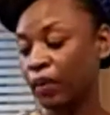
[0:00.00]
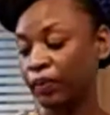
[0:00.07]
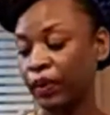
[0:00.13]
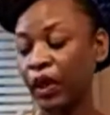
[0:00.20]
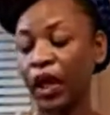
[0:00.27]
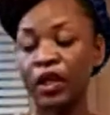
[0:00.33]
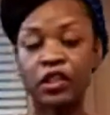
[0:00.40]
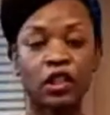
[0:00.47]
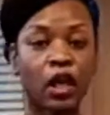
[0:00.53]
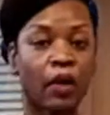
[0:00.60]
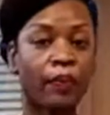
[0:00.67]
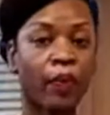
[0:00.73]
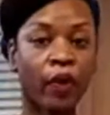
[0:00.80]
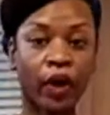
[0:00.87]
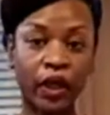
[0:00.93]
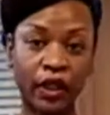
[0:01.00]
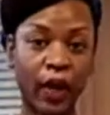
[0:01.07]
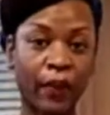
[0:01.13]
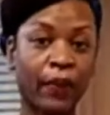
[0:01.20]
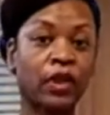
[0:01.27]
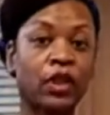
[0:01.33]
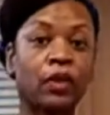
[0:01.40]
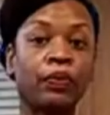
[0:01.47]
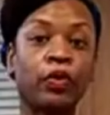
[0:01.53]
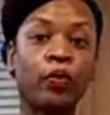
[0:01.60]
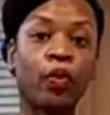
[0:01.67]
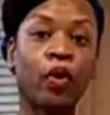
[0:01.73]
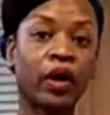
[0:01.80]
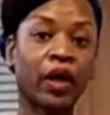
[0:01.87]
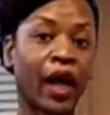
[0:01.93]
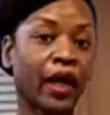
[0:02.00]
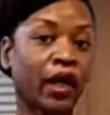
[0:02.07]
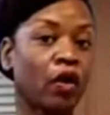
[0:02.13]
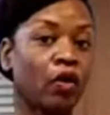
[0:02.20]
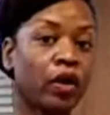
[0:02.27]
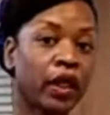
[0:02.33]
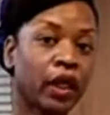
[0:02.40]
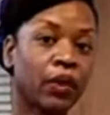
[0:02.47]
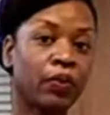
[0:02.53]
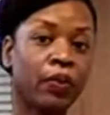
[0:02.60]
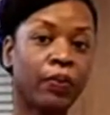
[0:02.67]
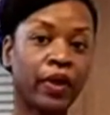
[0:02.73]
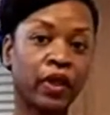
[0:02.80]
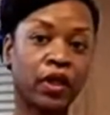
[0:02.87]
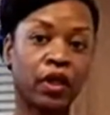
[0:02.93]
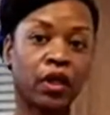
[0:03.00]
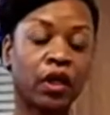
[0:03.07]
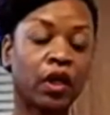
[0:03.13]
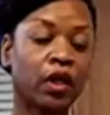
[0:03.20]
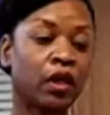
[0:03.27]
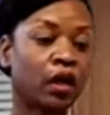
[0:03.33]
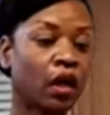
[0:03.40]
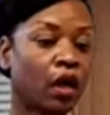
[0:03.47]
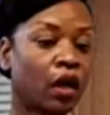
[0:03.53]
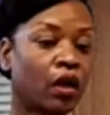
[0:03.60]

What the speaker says: ketchup or any type of dip you want. Aioli would be good.